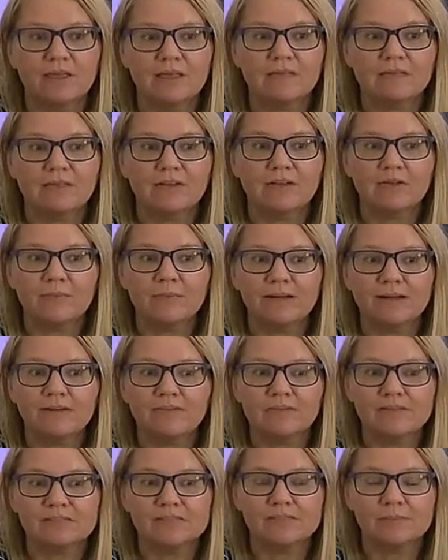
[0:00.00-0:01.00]
that you
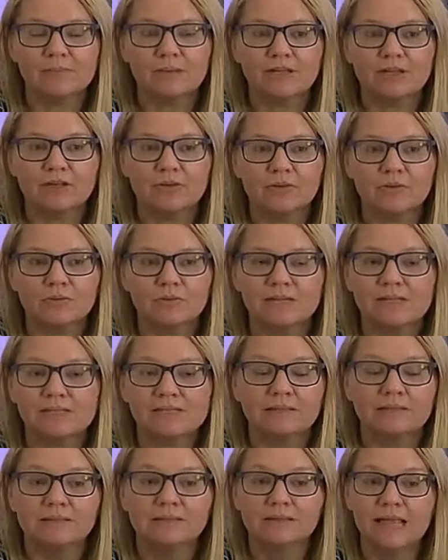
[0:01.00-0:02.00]
manifest somebody who is
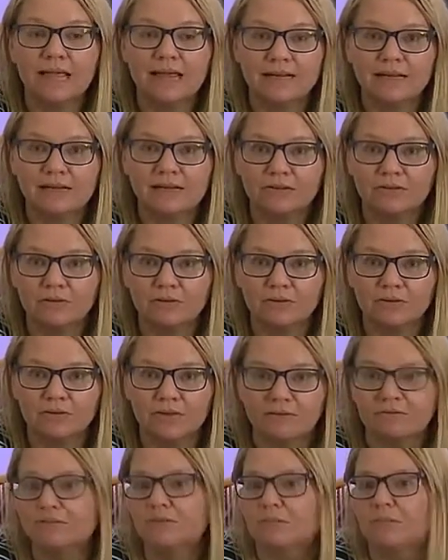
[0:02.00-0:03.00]
like your
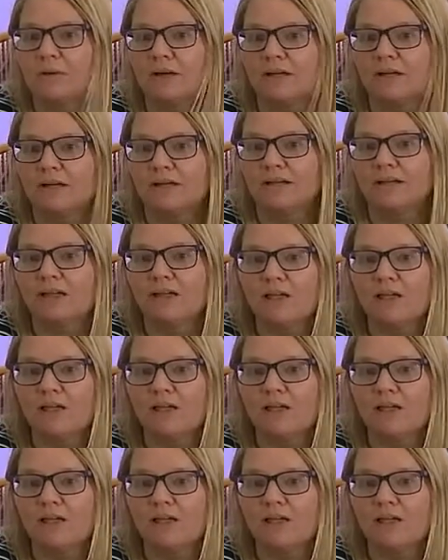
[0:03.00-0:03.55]
loved one,